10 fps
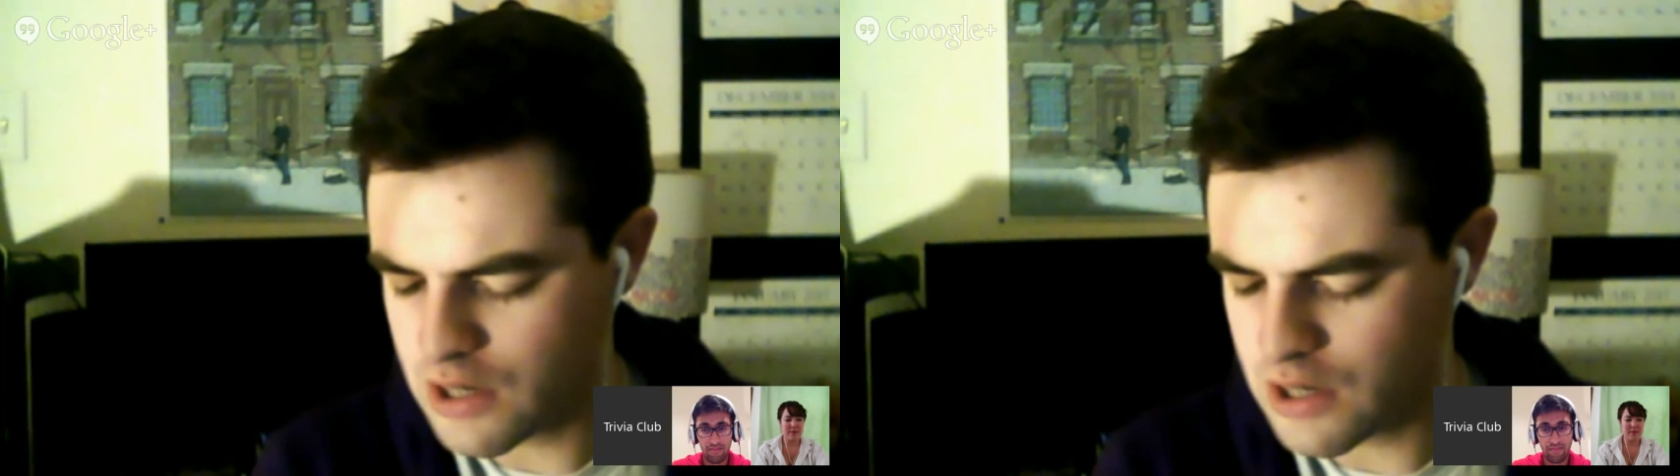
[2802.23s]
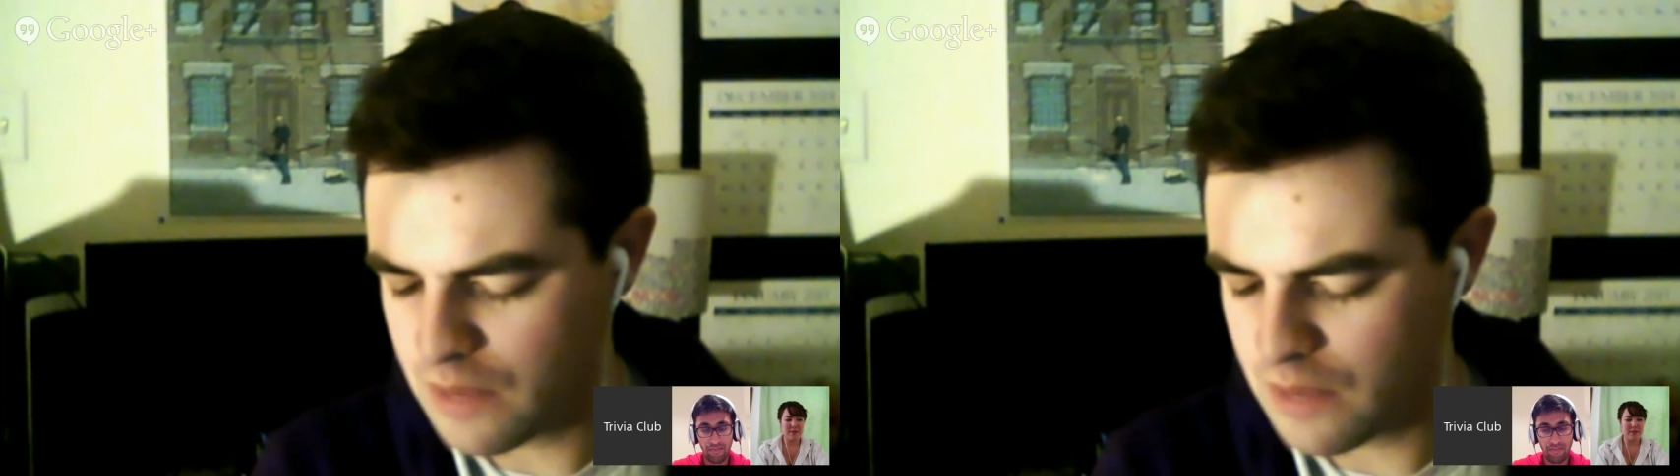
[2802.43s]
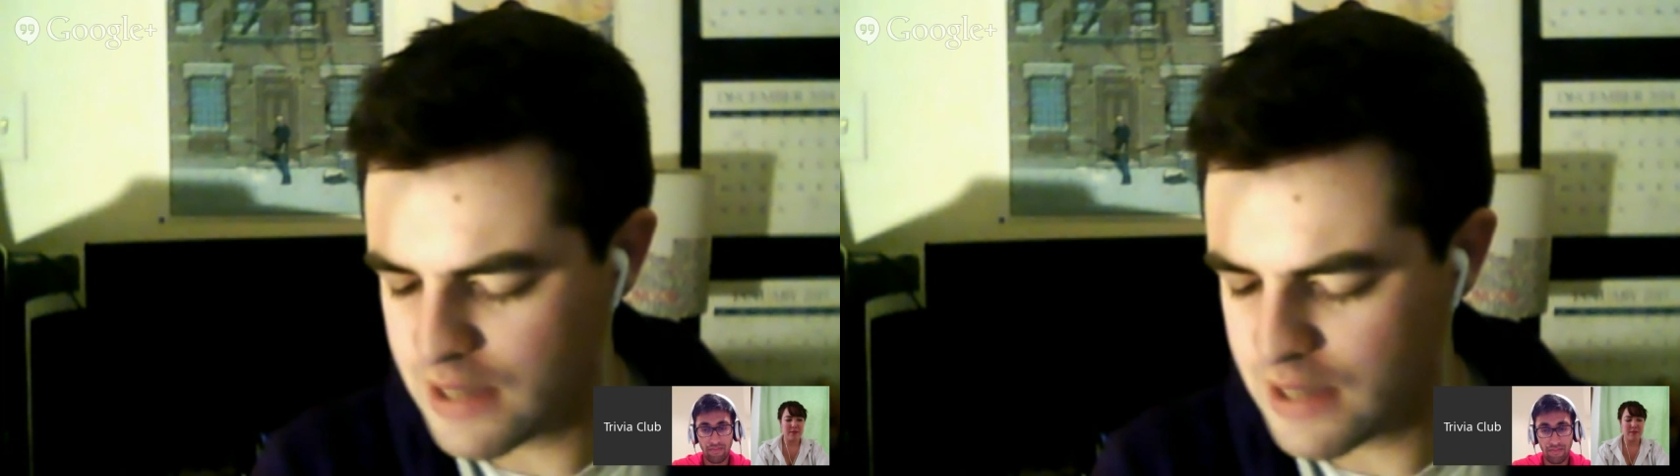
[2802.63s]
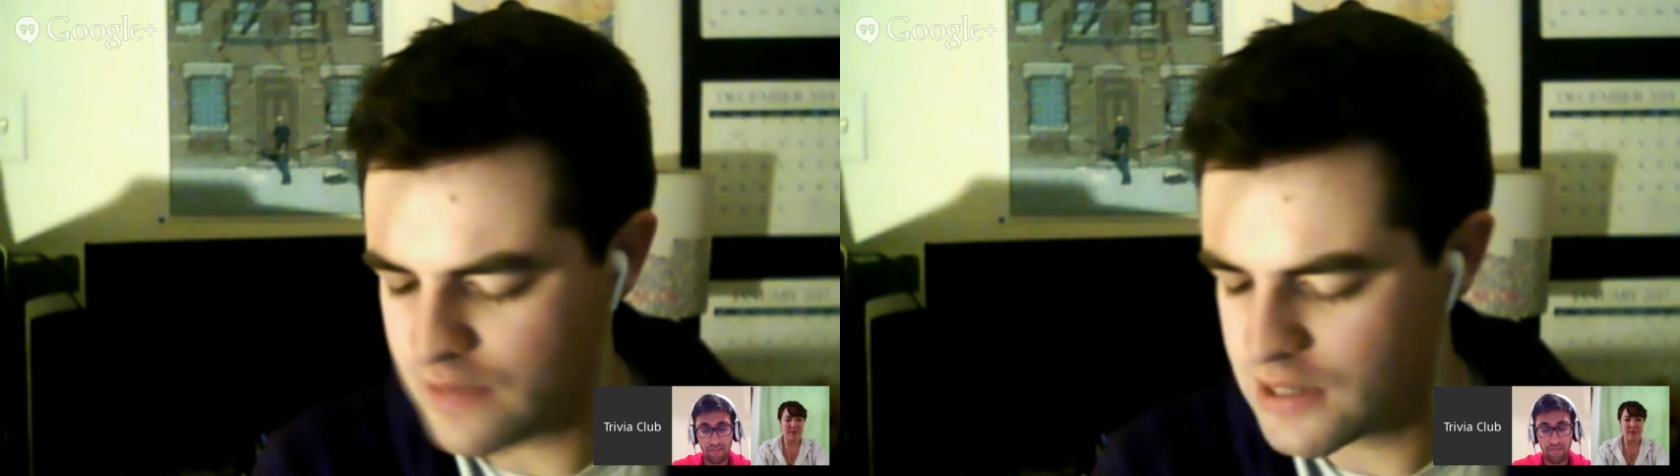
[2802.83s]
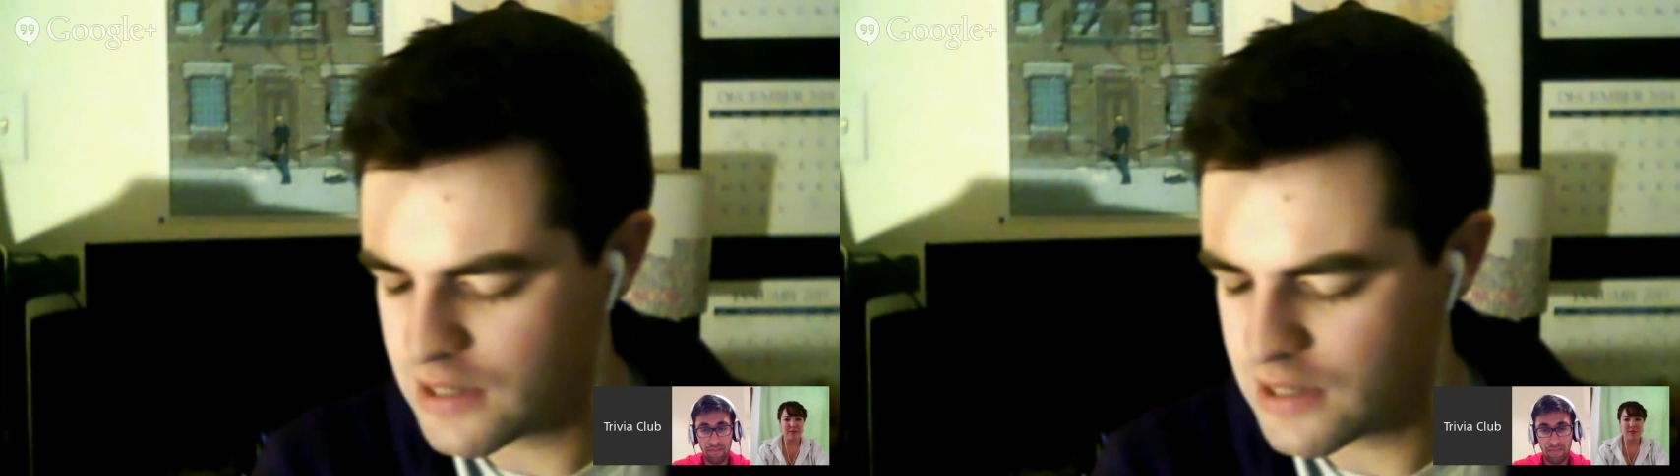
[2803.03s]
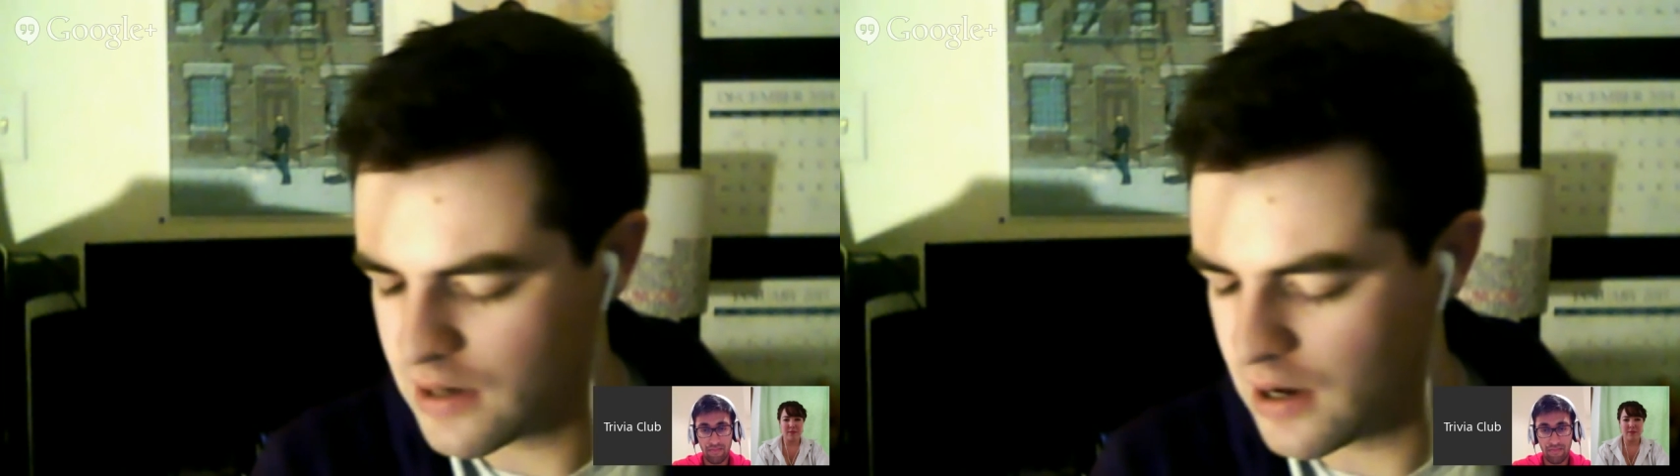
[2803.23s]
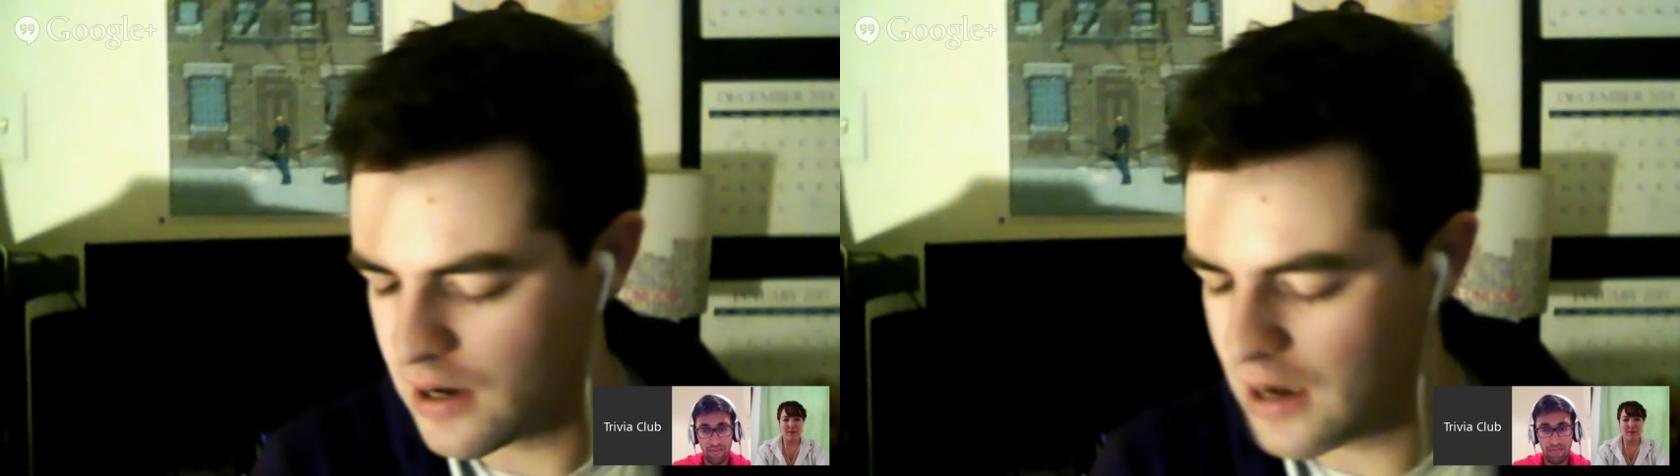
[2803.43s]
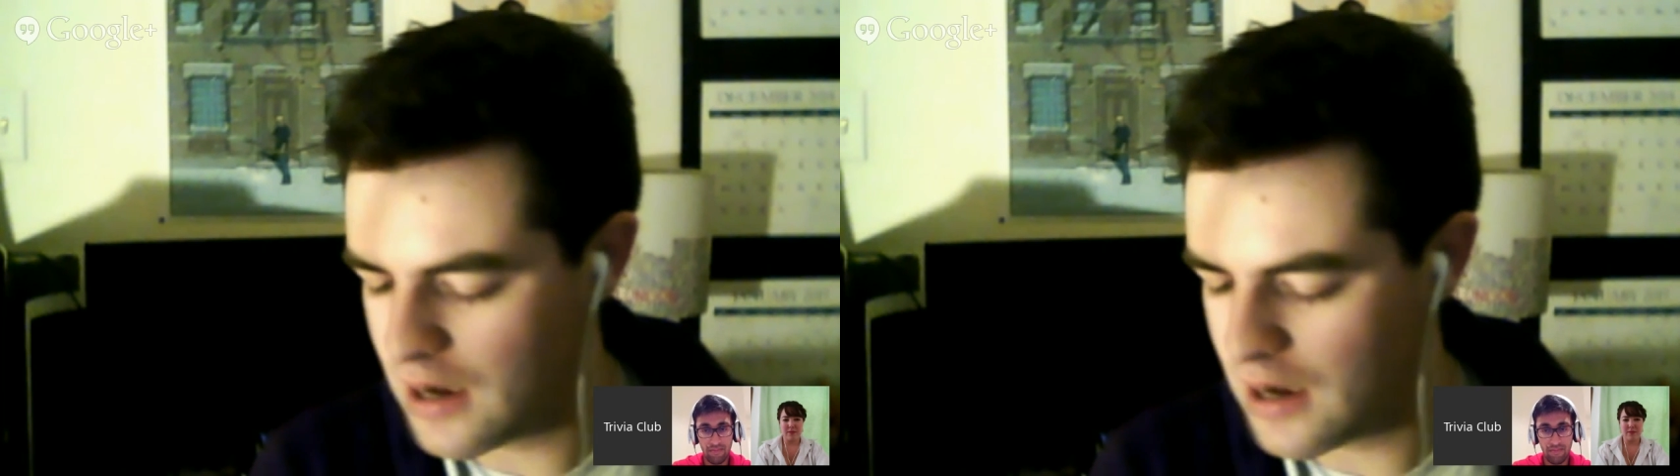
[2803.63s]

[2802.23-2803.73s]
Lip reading: Pete Davidson, I don't